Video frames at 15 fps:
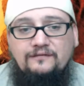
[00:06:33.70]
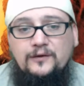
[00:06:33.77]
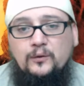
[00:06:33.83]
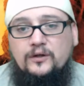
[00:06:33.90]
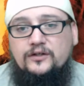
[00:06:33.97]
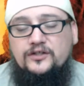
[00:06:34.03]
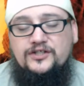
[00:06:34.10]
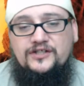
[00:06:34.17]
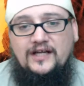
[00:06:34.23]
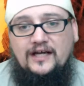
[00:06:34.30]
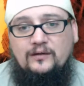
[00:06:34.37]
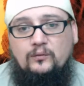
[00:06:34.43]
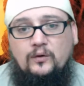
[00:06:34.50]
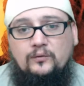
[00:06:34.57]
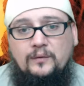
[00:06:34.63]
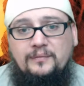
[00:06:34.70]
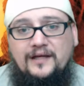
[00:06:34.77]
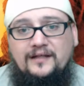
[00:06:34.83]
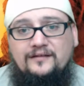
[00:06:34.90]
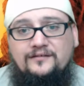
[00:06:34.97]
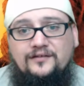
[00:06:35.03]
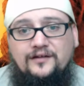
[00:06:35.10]
If you understand what
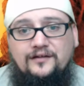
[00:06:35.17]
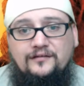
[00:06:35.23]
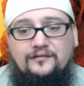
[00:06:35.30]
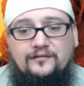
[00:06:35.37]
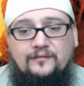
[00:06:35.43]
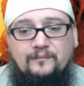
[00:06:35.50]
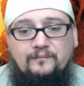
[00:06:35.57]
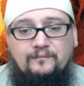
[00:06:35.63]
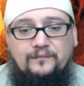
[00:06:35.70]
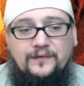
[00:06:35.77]
repentance is,